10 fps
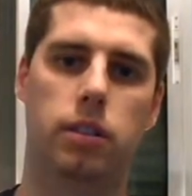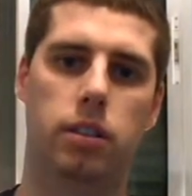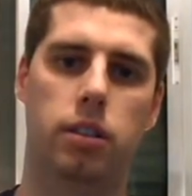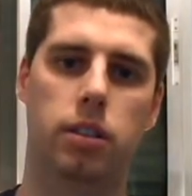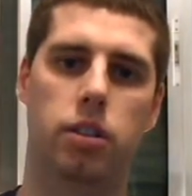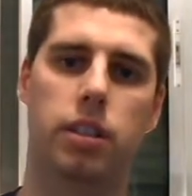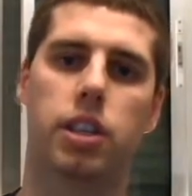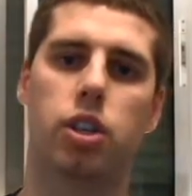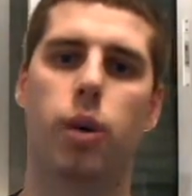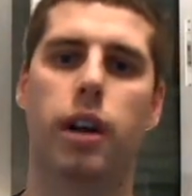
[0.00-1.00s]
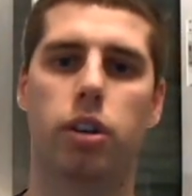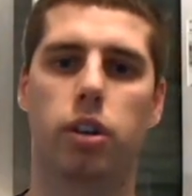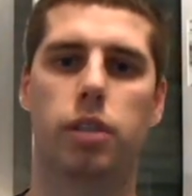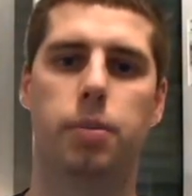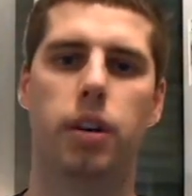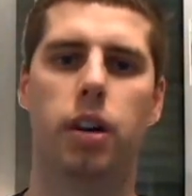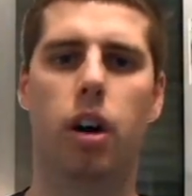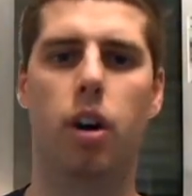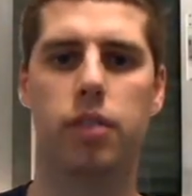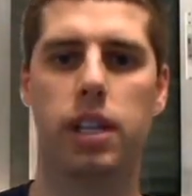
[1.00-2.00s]
So this is quite good, but
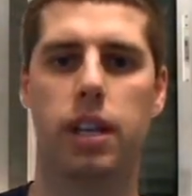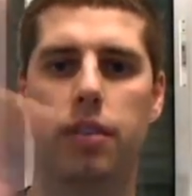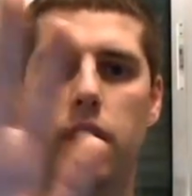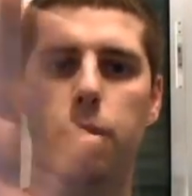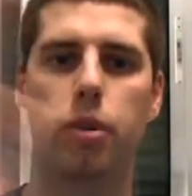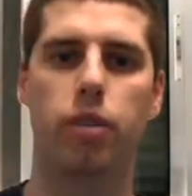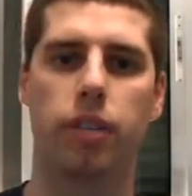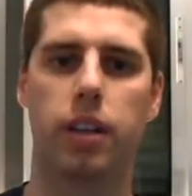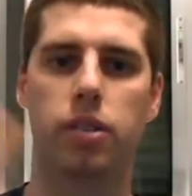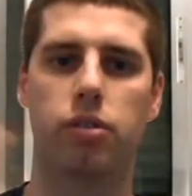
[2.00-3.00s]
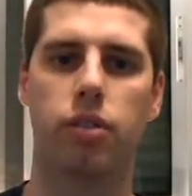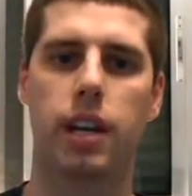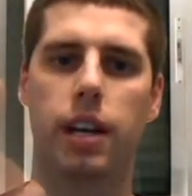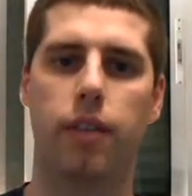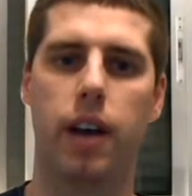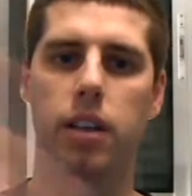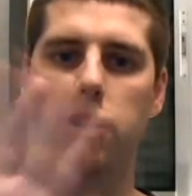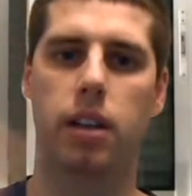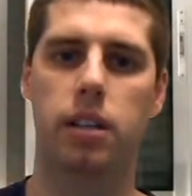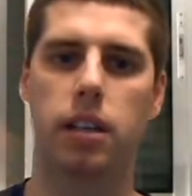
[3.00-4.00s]
obviously if you're going to move things really fast, you
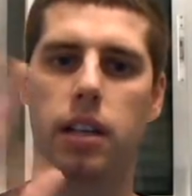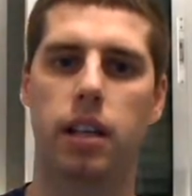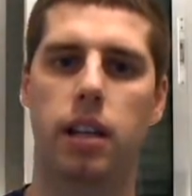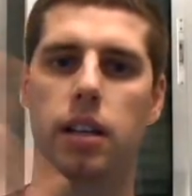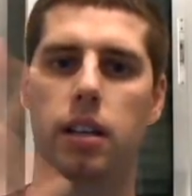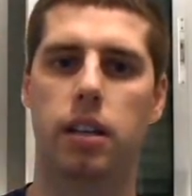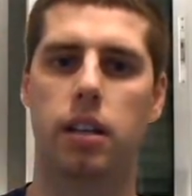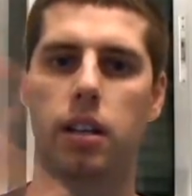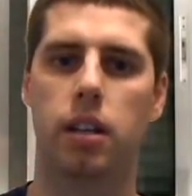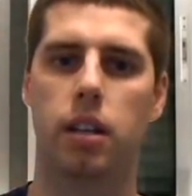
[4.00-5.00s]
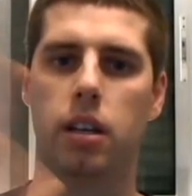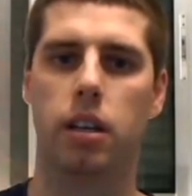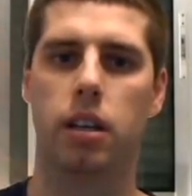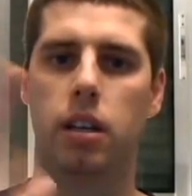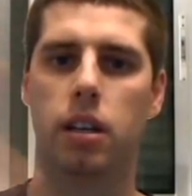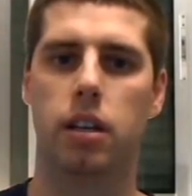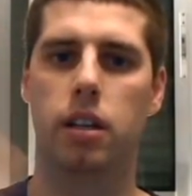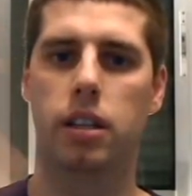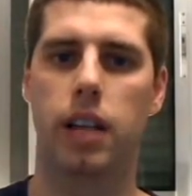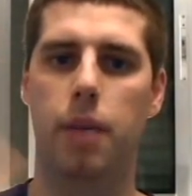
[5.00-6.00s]
can see that this
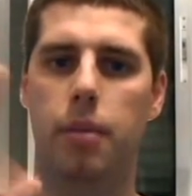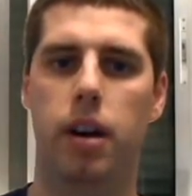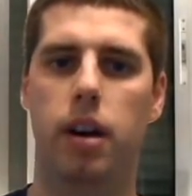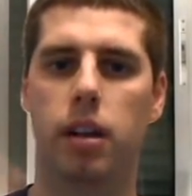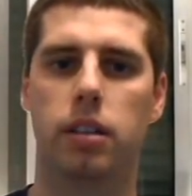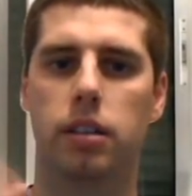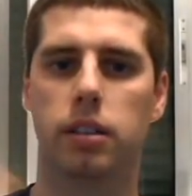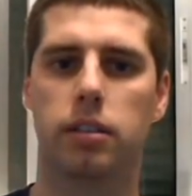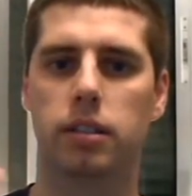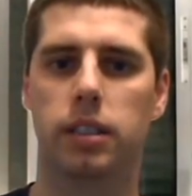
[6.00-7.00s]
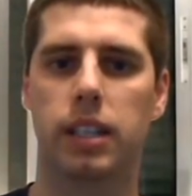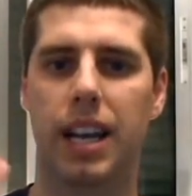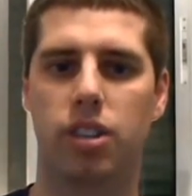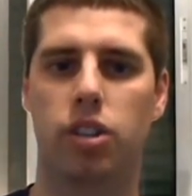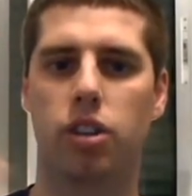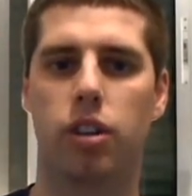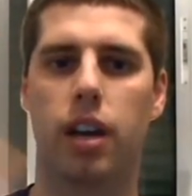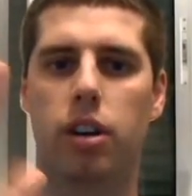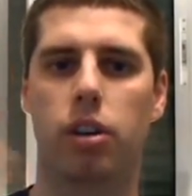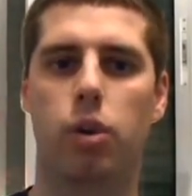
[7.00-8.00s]
camera hasn't got that
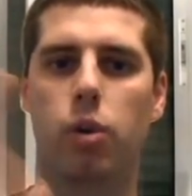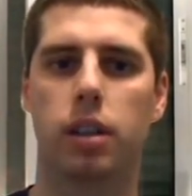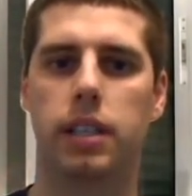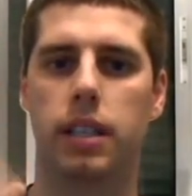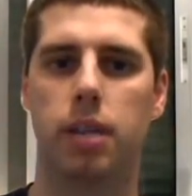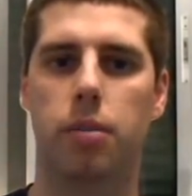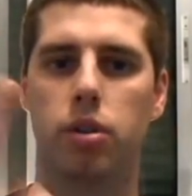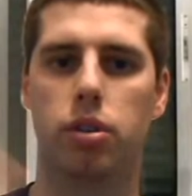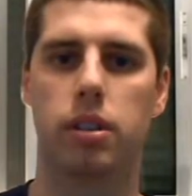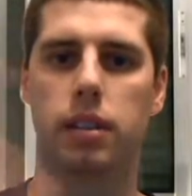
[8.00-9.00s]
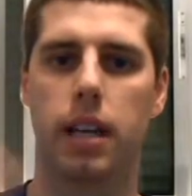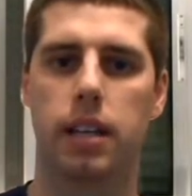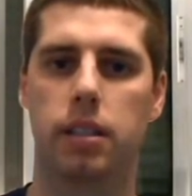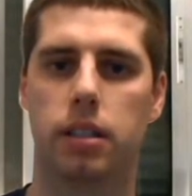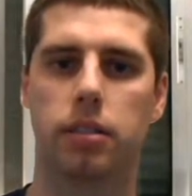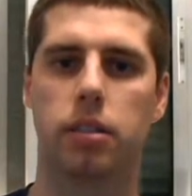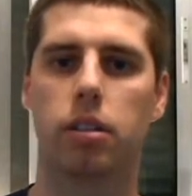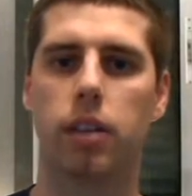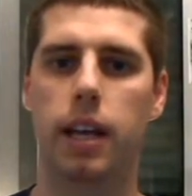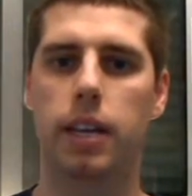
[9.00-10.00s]
good a quality in the motion test.
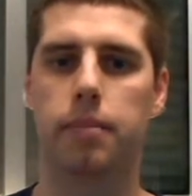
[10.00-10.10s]
Okay?